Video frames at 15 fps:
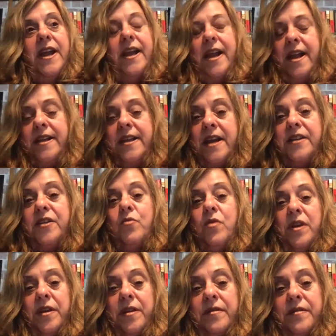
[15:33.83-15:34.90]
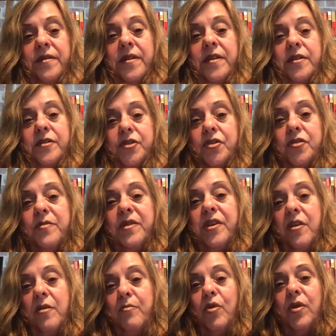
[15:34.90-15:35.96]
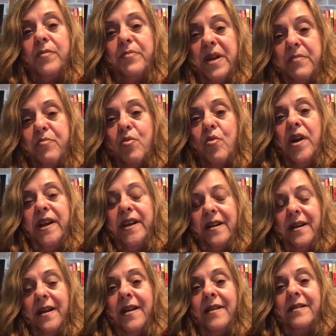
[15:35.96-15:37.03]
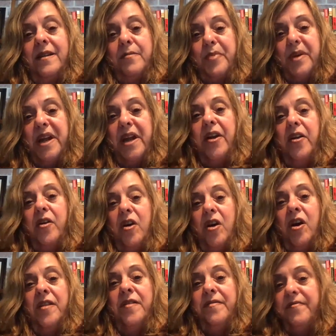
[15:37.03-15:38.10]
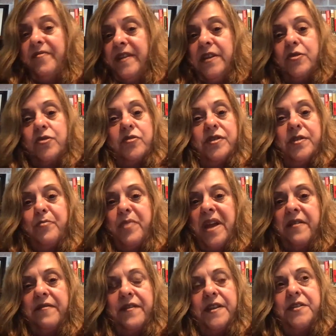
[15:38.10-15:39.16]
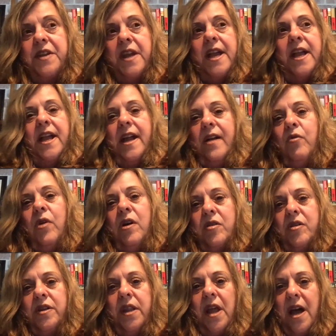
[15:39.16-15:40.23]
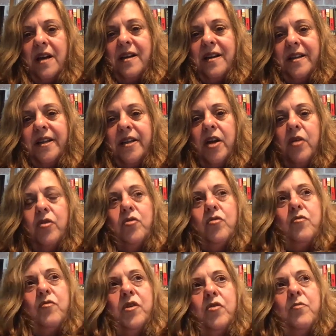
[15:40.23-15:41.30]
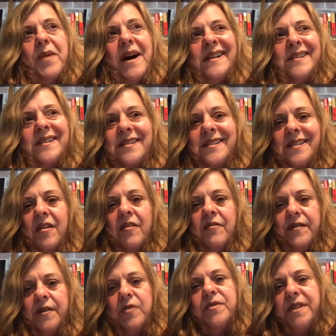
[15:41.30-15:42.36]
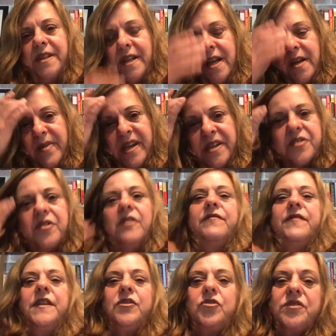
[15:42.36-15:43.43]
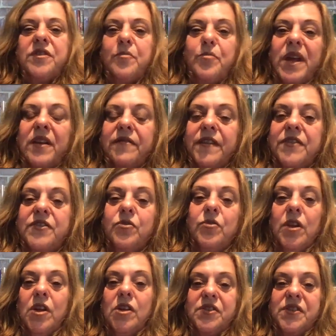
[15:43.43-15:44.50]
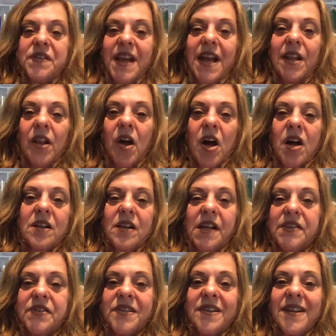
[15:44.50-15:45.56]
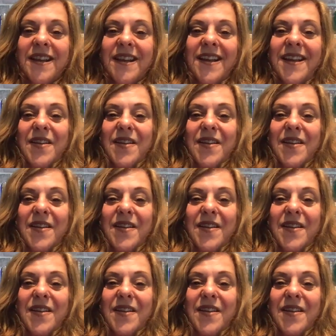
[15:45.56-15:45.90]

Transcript: And now you want the consumer to go point by point and compare on features and benefits. Well, good luck. Who buys a cell phone today based on features and benefits? Who looks at that long list, right?